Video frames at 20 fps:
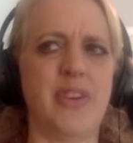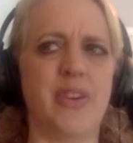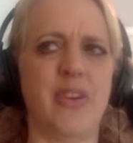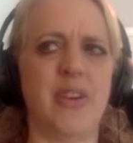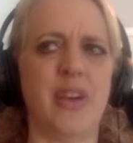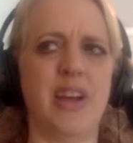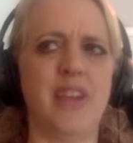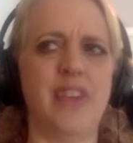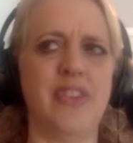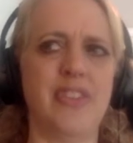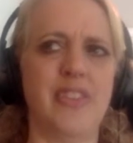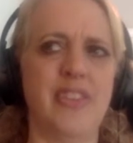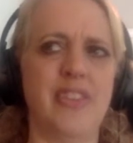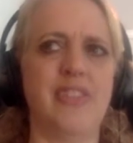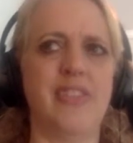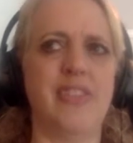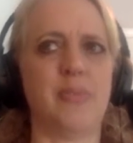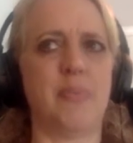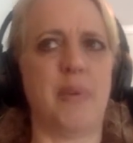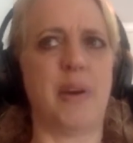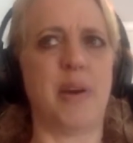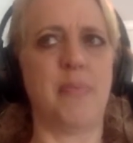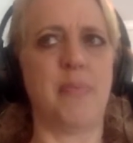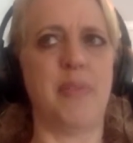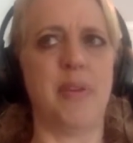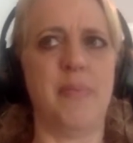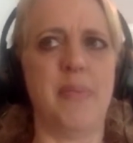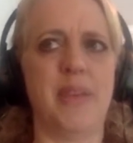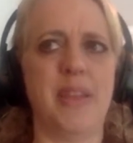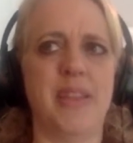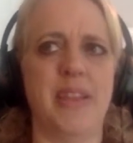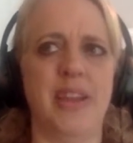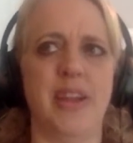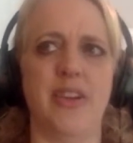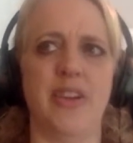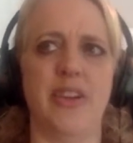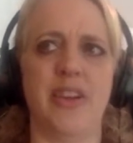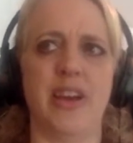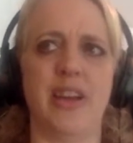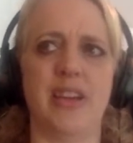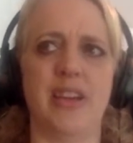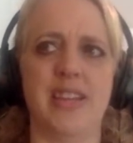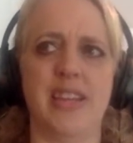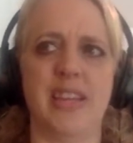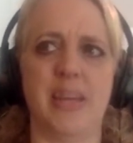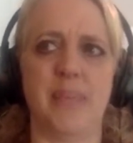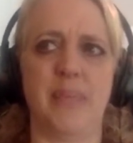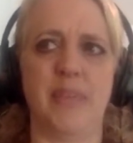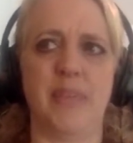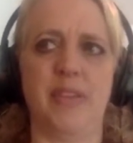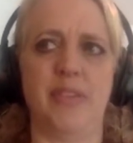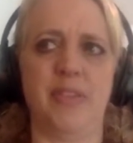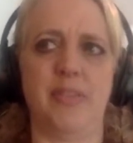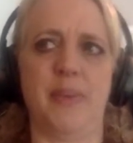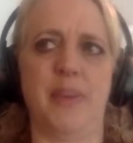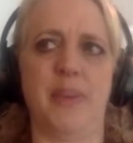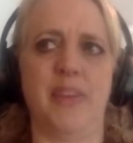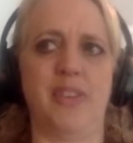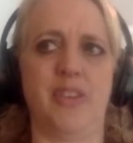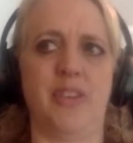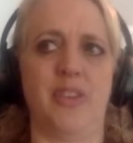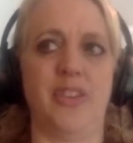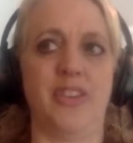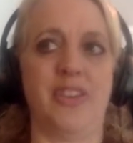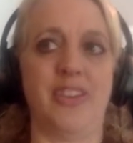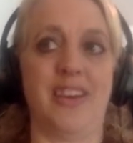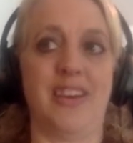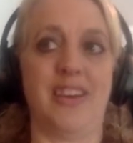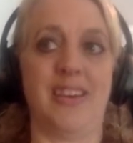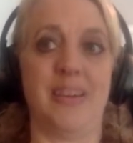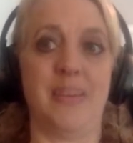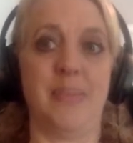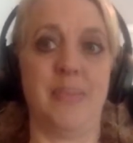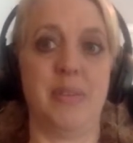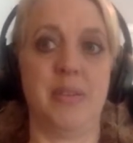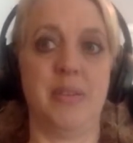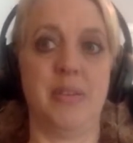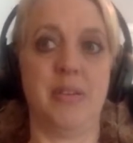the garage and then just pop them in there and not take up that space all the time.